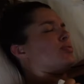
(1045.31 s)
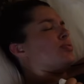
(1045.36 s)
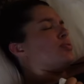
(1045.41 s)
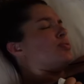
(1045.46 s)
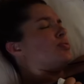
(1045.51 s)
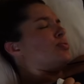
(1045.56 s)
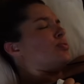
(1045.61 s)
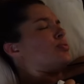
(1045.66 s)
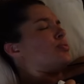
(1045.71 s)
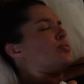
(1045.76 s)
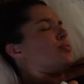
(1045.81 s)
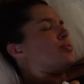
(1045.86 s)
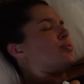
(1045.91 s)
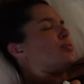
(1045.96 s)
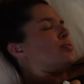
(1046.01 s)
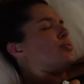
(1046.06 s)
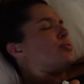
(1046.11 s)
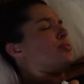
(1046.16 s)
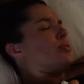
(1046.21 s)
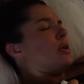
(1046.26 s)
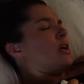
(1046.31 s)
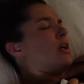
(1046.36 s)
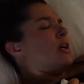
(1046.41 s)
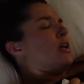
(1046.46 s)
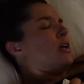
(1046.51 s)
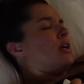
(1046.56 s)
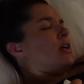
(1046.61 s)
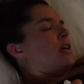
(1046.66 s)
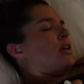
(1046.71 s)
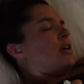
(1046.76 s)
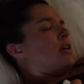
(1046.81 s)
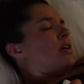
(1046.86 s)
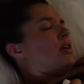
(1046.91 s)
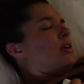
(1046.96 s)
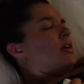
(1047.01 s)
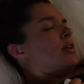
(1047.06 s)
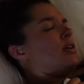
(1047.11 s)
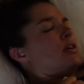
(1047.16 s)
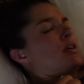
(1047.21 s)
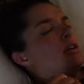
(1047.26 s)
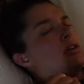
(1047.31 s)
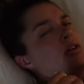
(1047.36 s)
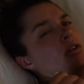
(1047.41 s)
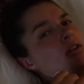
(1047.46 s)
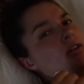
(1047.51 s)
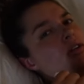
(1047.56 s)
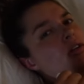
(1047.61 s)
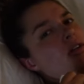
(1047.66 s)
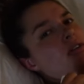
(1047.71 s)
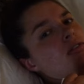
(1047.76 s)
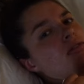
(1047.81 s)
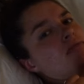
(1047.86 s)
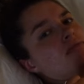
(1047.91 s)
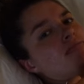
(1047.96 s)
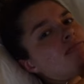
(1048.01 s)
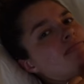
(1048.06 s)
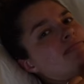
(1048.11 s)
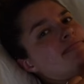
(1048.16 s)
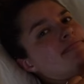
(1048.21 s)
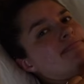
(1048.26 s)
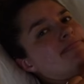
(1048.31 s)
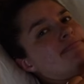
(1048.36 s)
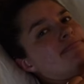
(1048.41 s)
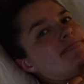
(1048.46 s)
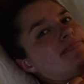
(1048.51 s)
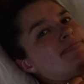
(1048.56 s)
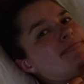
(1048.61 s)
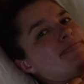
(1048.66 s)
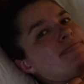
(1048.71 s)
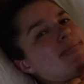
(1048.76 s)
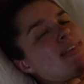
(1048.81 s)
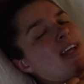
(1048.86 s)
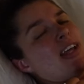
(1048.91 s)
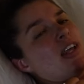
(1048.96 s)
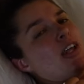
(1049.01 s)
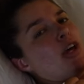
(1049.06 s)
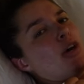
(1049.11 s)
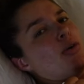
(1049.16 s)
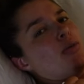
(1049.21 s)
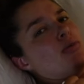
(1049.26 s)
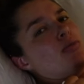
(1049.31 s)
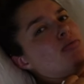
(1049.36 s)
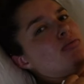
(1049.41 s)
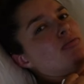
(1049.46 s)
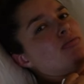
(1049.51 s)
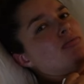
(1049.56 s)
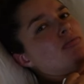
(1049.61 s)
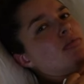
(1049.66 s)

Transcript: [no speech]